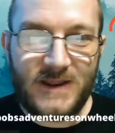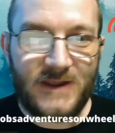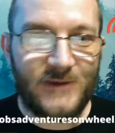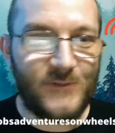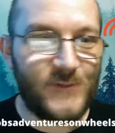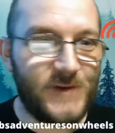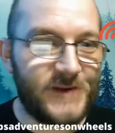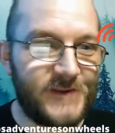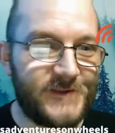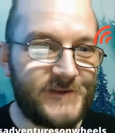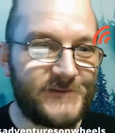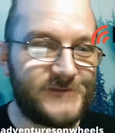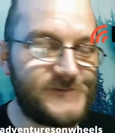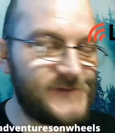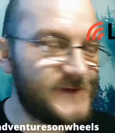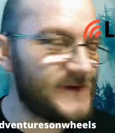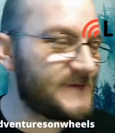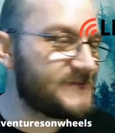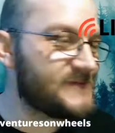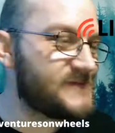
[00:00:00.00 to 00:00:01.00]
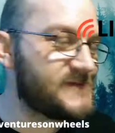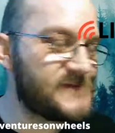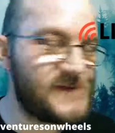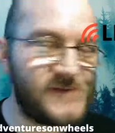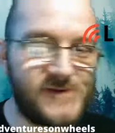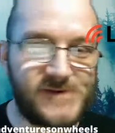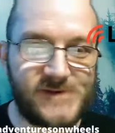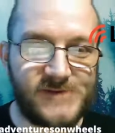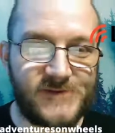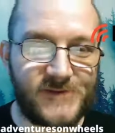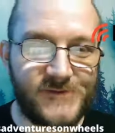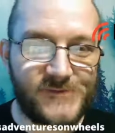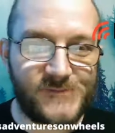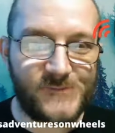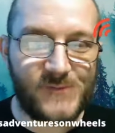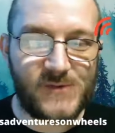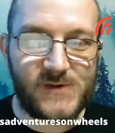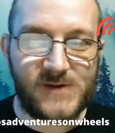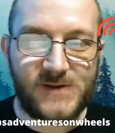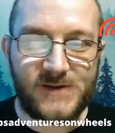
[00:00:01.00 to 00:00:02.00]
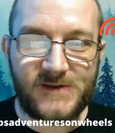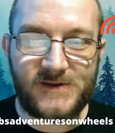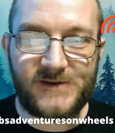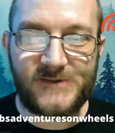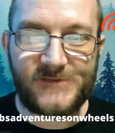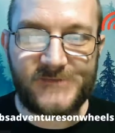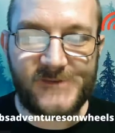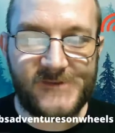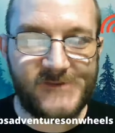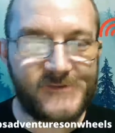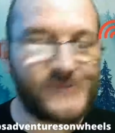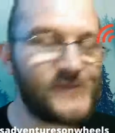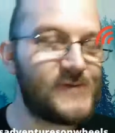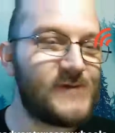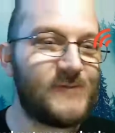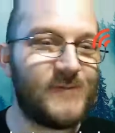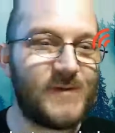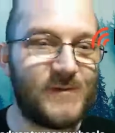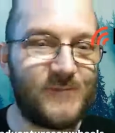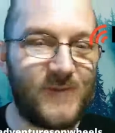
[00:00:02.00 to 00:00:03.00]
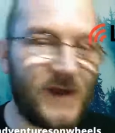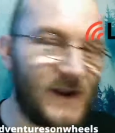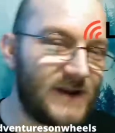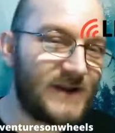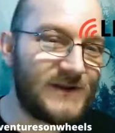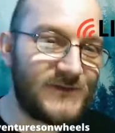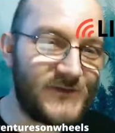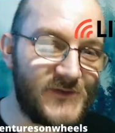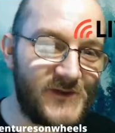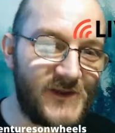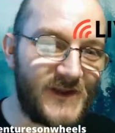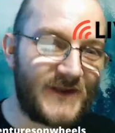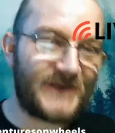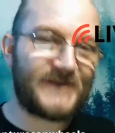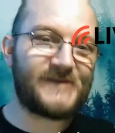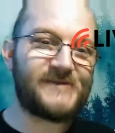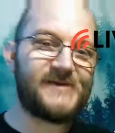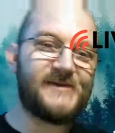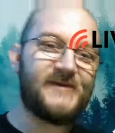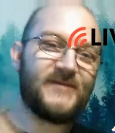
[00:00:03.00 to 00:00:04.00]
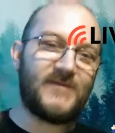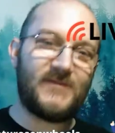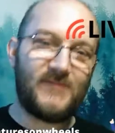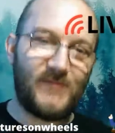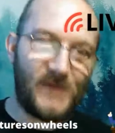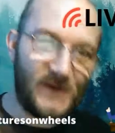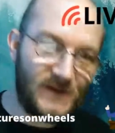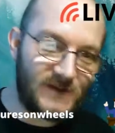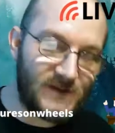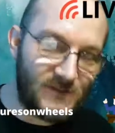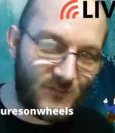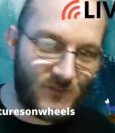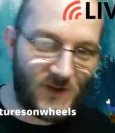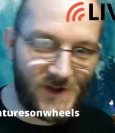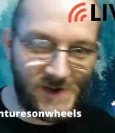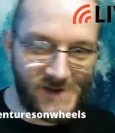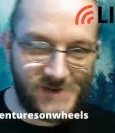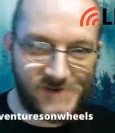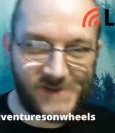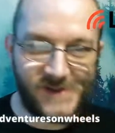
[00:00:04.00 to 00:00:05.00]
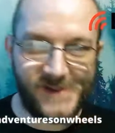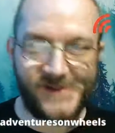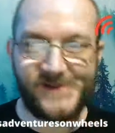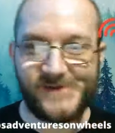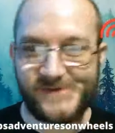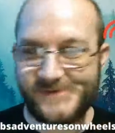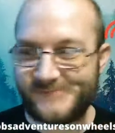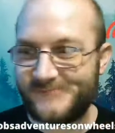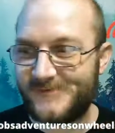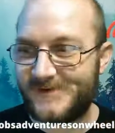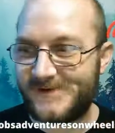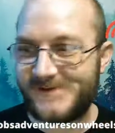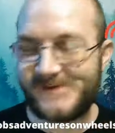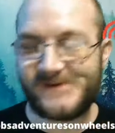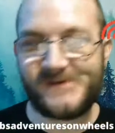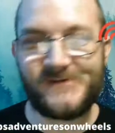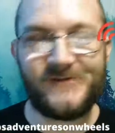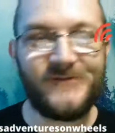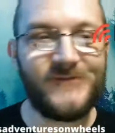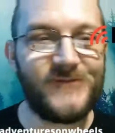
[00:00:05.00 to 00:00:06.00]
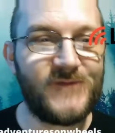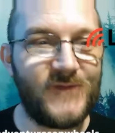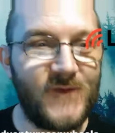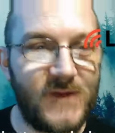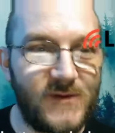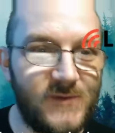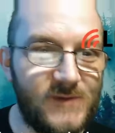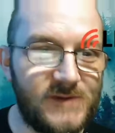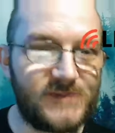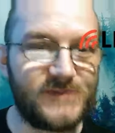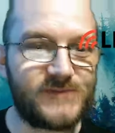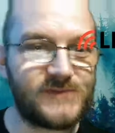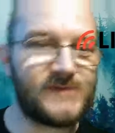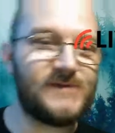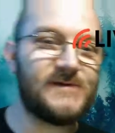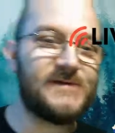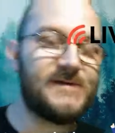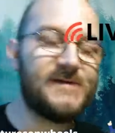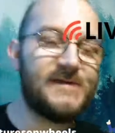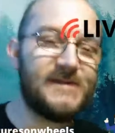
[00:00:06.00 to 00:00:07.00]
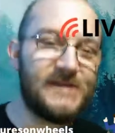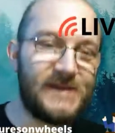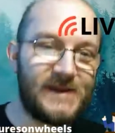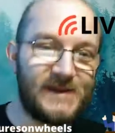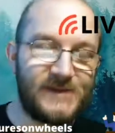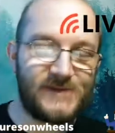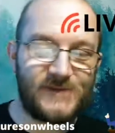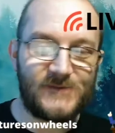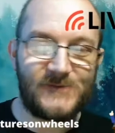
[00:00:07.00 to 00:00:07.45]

I went in and checked the studio this morning and it says you have been monetized. Hit the button to monetize your video. So I went through and did that.